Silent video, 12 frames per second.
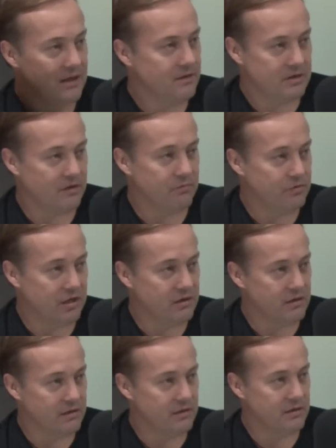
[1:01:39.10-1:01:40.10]
the
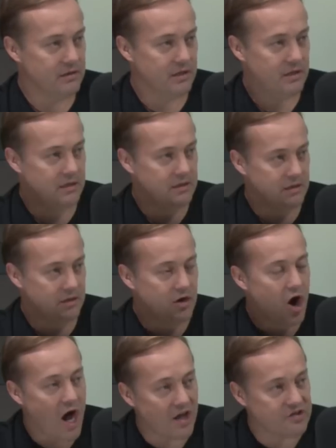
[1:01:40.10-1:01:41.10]
the yep. the the
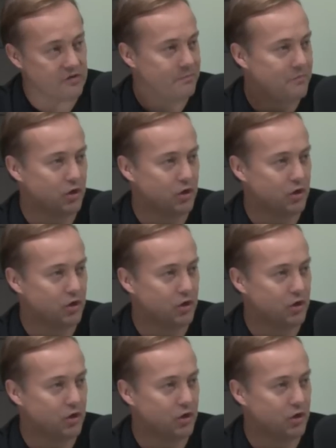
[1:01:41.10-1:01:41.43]
cost of